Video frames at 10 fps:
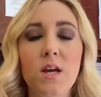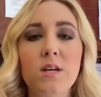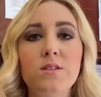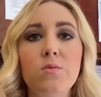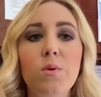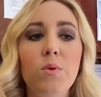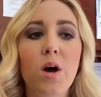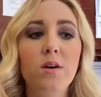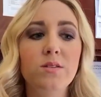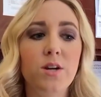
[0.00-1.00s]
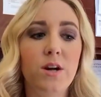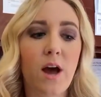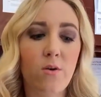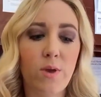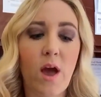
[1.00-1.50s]
So when we all start
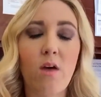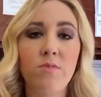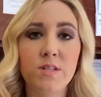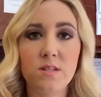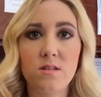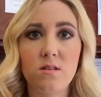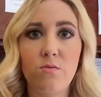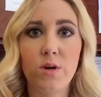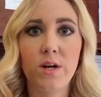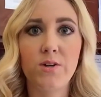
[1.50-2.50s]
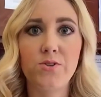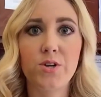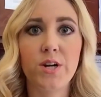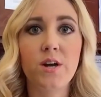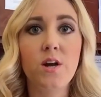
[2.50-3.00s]
out, we have this list of
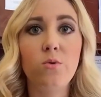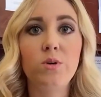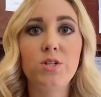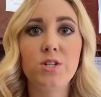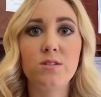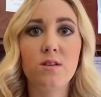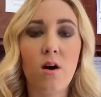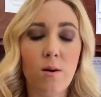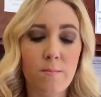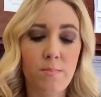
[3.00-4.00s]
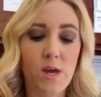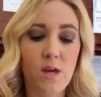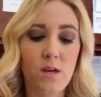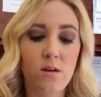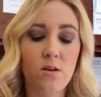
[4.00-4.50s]
100, which is our
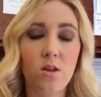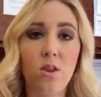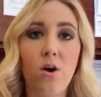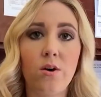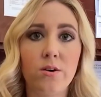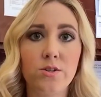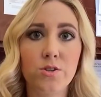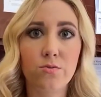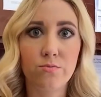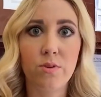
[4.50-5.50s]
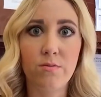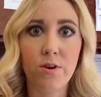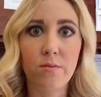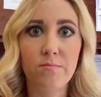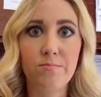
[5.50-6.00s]
main large
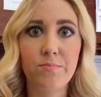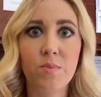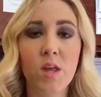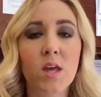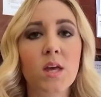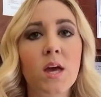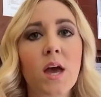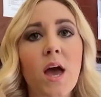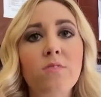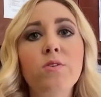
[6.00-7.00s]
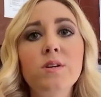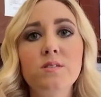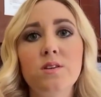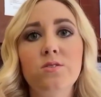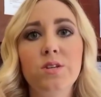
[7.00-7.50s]
river. Every
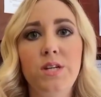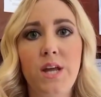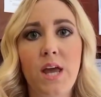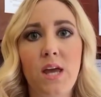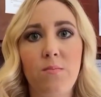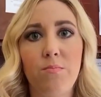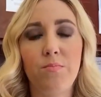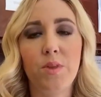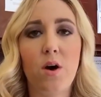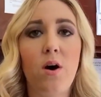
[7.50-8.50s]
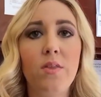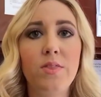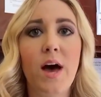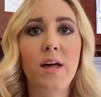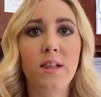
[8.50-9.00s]
single name on
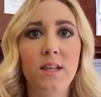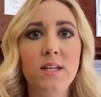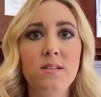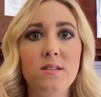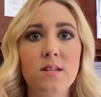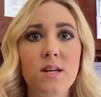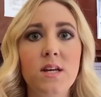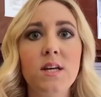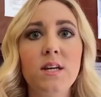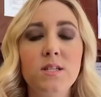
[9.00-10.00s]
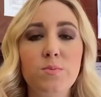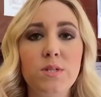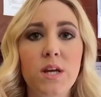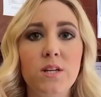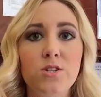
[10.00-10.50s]
that list is
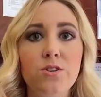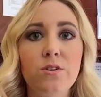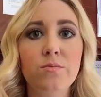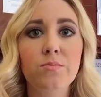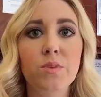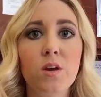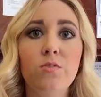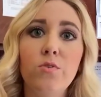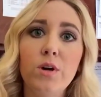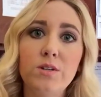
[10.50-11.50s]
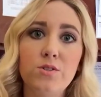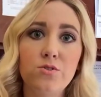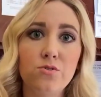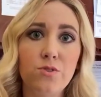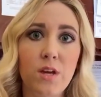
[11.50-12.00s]
potential for a
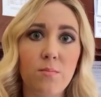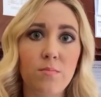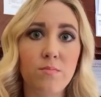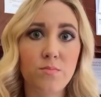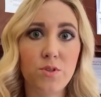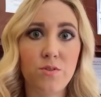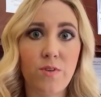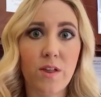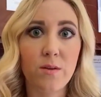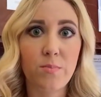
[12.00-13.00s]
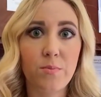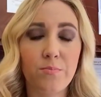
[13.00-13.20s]
stream to develop,